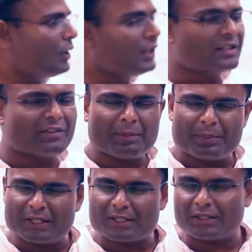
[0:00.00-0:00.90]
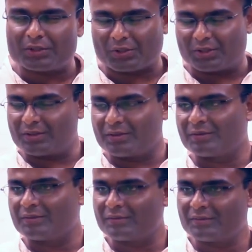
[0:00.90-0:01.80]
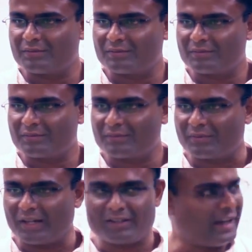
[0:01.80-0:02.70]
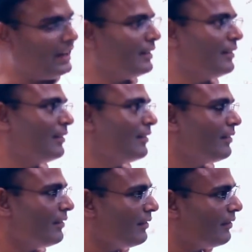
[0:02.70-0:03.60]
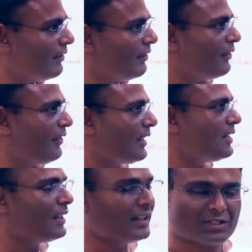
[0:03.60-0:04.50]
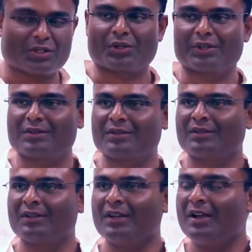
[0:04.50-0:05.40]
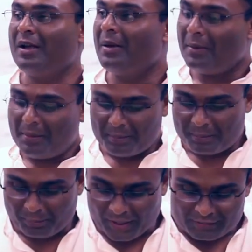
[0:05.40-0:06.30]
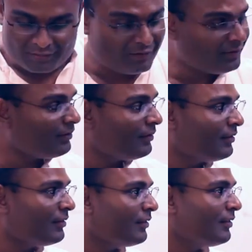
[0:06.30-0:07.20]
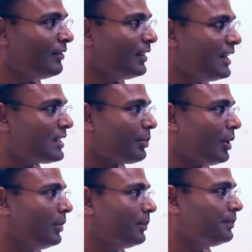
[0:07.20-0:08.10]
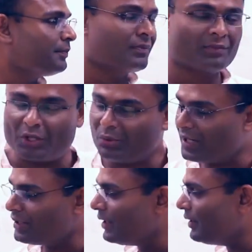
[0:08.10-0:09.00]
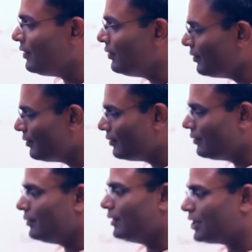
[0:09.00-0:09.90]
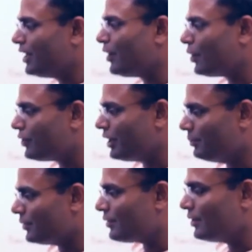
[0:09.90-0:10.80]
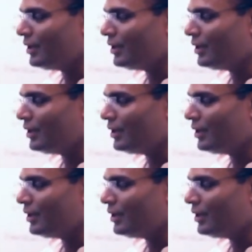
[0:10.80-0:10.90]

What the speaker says: it's a very personal choice, right? And the fact is that it's a choice. But here's the problem. And you guys said achieving your dreams,